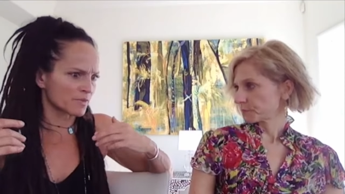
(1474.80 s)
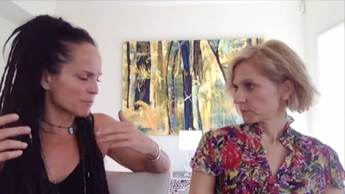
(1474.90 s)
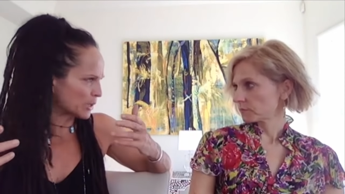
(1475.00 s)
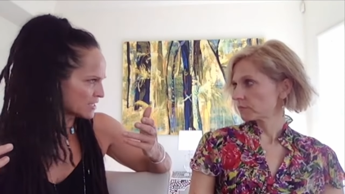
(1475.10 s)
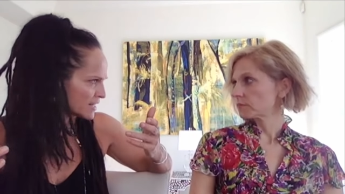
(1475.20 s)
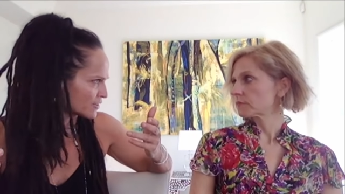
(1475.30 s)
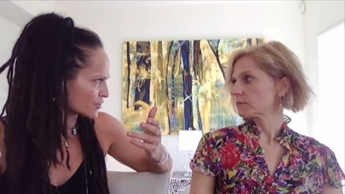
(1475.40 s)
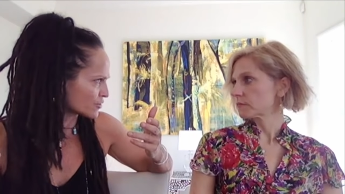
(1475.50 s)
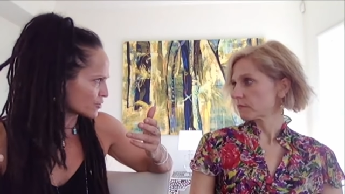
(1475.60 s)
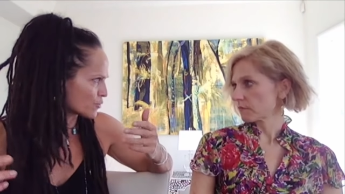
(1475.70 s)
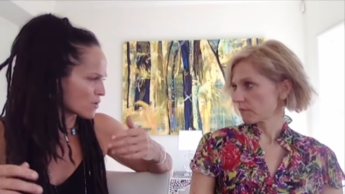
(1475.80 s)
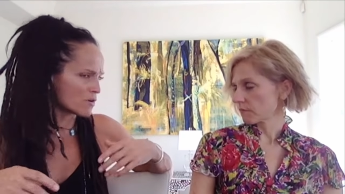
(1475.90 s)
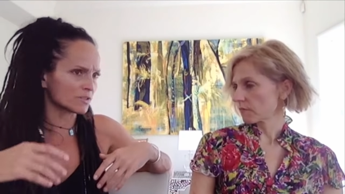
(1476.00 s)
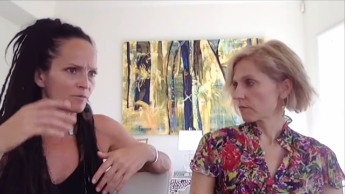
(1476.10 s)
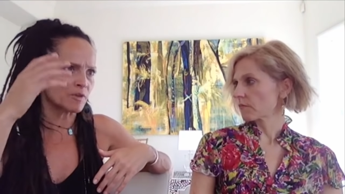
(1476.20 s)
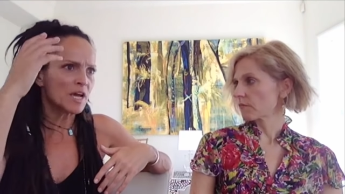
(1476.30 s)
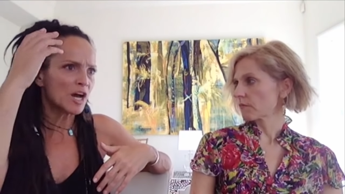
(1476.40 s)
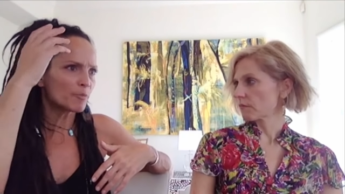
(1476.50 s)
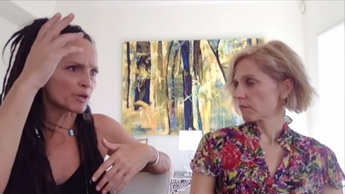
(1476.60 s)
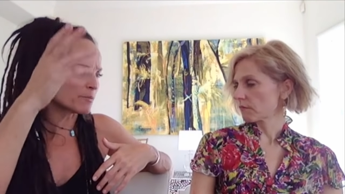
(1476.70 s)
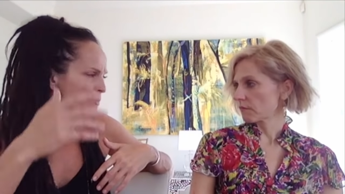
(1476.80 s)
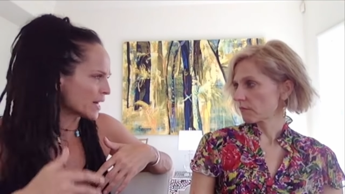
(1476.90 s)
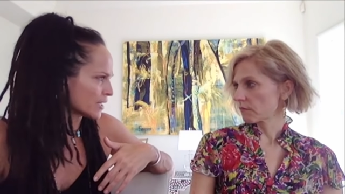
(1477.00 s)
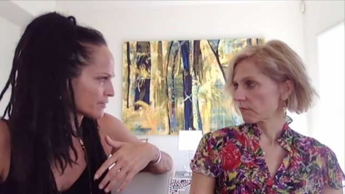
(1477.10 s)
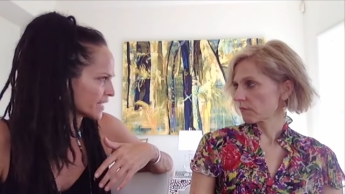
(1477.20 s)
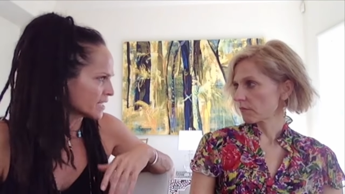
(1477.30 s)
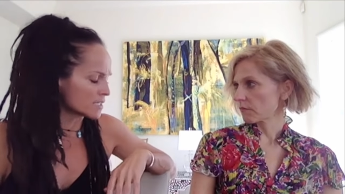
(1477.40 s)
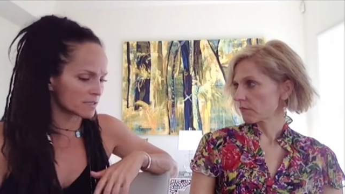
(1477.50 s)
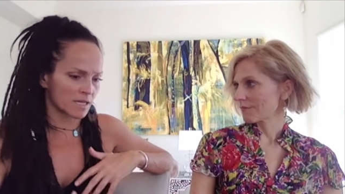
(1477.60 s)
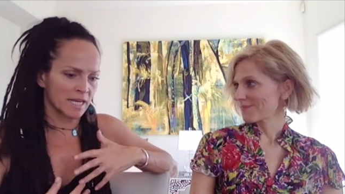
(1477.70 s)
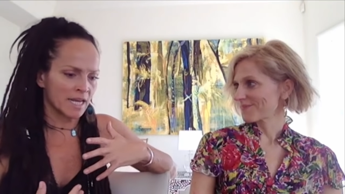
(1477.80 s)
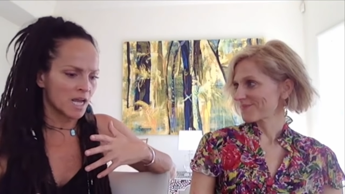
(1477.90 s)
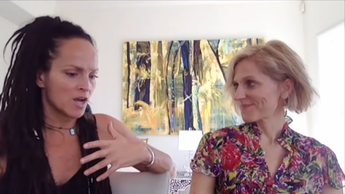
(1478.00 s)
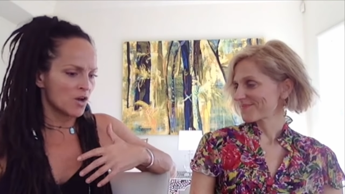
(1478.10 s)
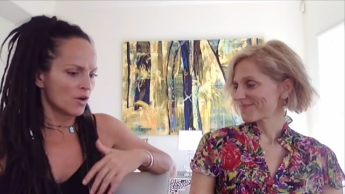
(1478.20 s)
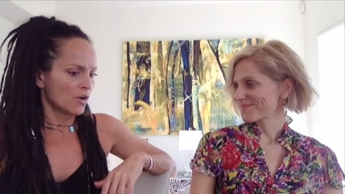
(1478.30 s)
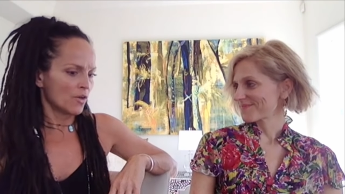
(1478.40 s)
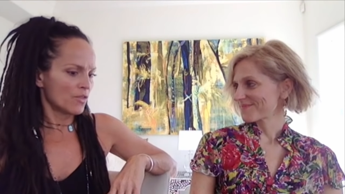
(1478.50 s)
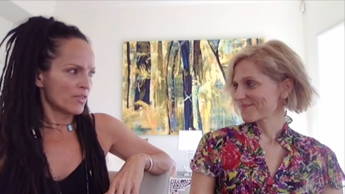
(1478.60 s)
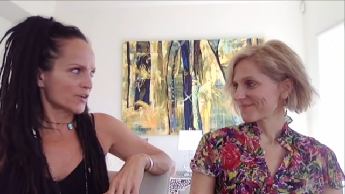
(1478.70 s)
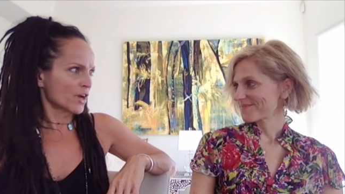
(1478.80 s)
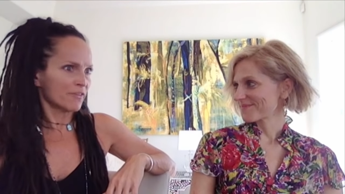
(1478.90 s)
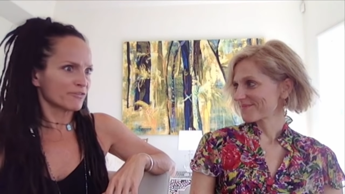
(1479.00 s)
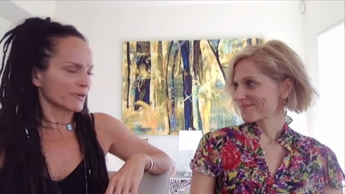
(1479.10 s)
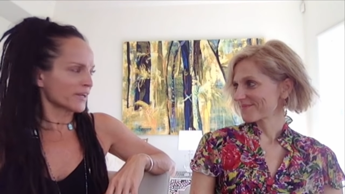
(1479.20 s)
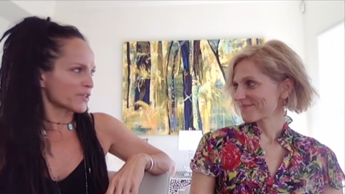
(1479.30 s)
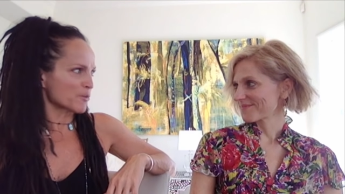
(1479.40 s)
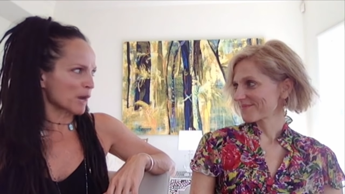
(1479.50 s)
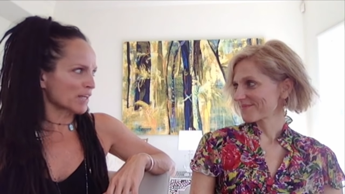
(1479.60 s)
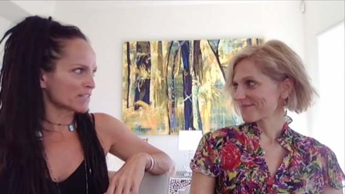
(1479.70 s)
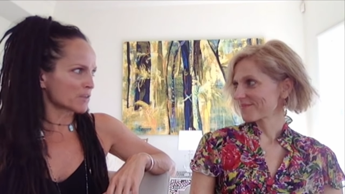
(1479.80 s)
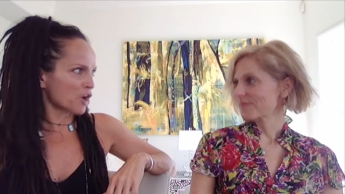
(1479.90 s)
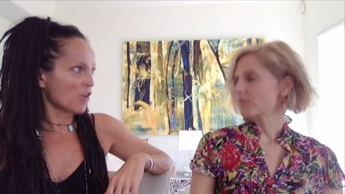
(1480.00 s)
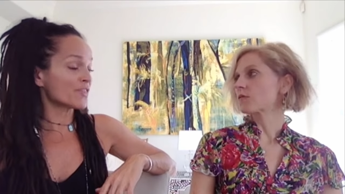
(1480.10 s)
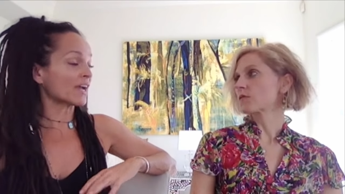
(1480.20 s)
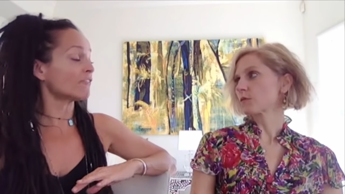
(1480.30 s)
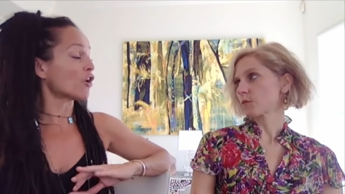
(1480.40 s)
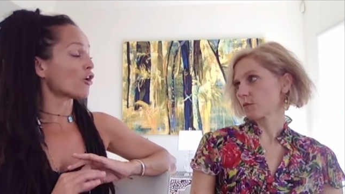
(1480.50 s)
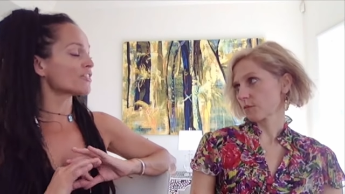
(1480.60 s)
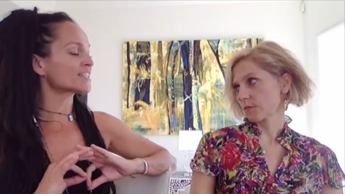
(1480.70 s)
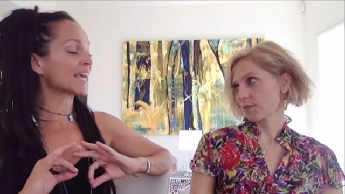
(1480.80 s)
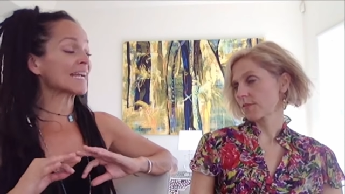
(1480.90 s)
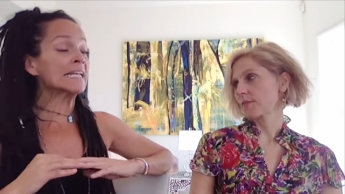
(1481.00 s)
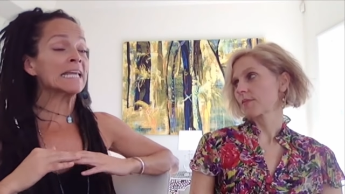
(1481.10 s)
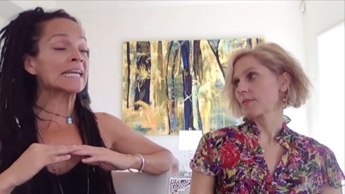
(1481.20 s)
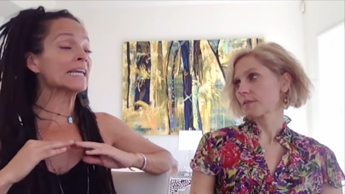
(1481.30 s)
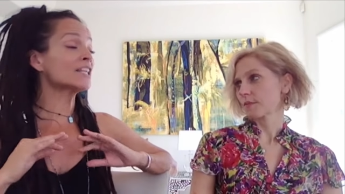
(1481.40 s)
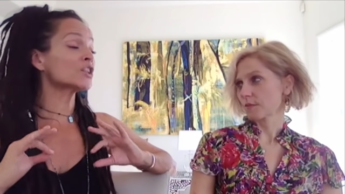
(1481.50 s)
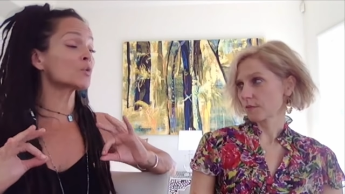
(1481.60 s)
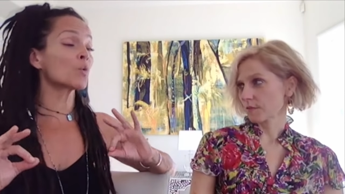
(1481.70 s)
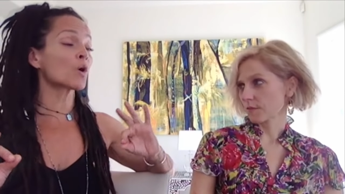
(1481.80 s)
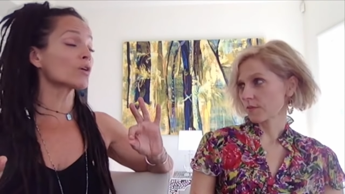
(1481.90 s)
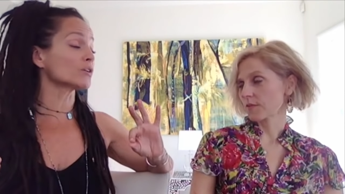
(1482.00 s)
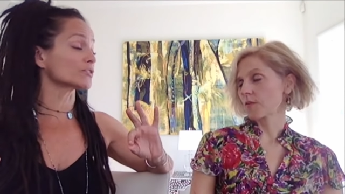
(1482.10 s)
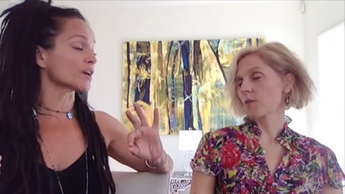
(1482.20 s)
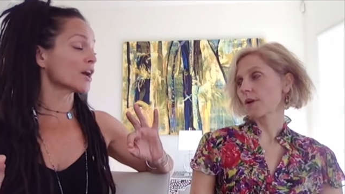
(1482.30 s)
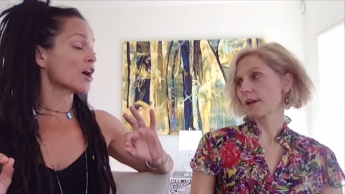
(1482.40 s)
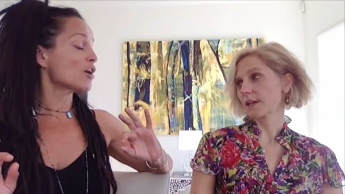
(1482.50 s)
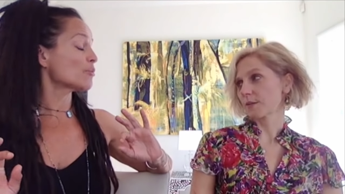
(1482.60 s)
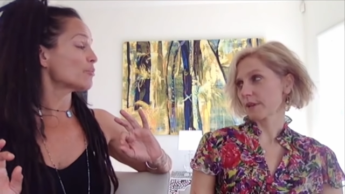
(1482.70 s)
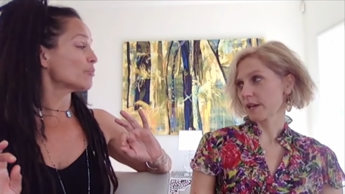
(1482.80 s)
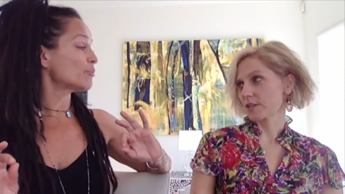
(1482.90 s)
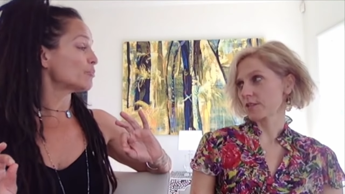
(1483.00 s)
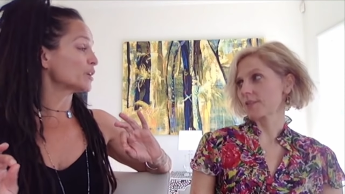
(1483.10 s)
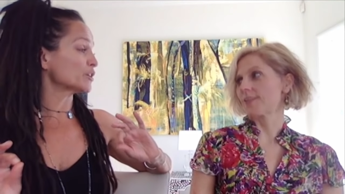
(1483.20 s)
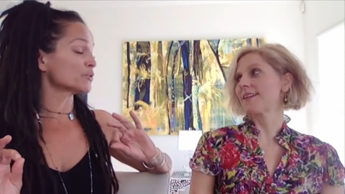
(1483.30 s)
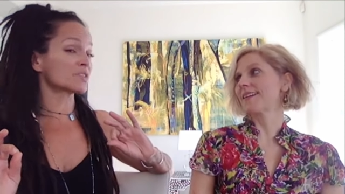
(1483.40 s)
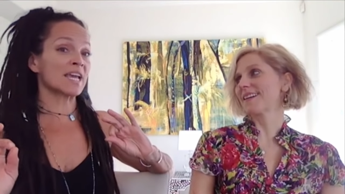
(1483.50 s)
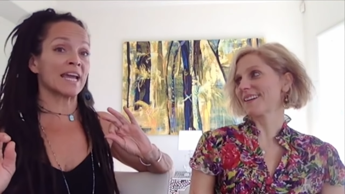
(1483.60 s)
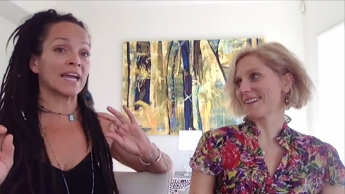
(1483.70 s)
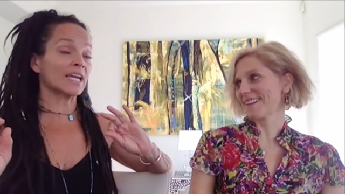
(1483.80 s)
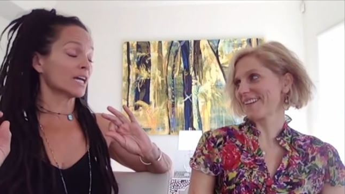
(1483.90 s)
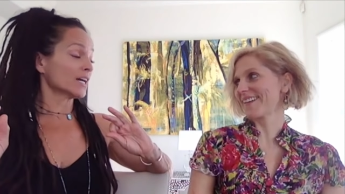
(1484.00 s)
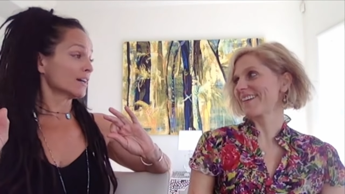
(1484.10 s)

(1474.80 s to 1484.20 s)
Speaker 1: of the best dancers in the world and prima ballerinas and they're not free in their bodies at all. They have all the technique in the world. Well, I can imagine. But you say,